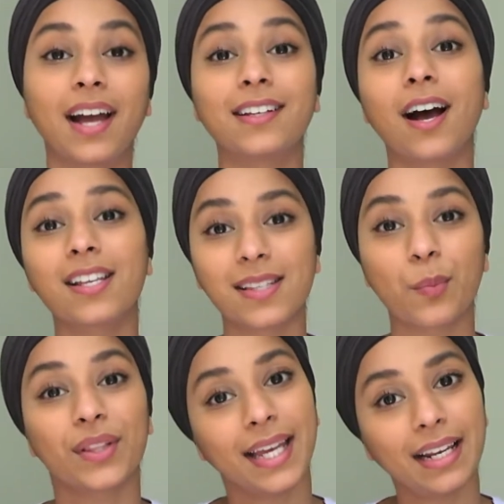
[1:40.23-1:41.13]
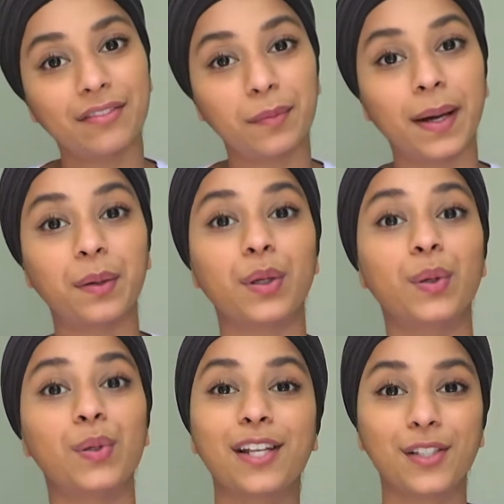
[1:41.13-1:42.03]
and ask them what they love about
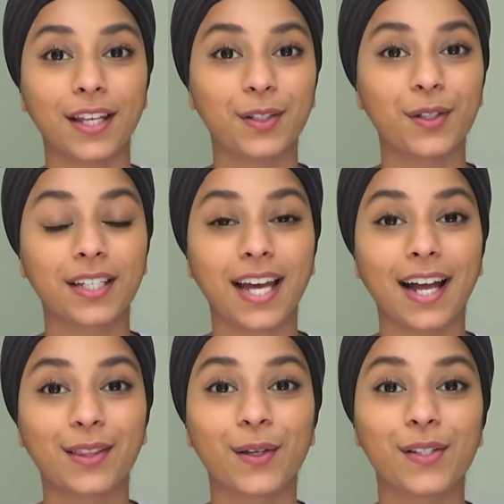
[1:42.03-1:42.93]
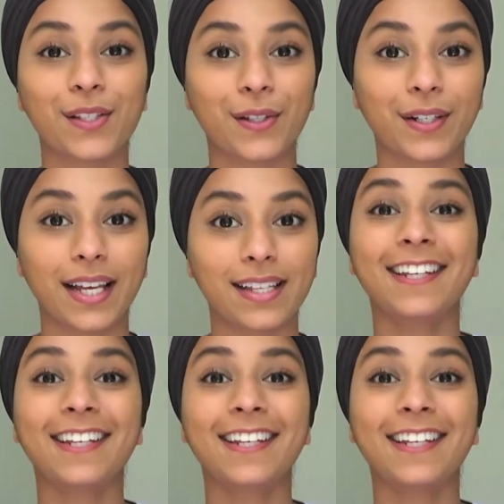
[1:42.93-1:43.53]
you, and then you can add those to your list.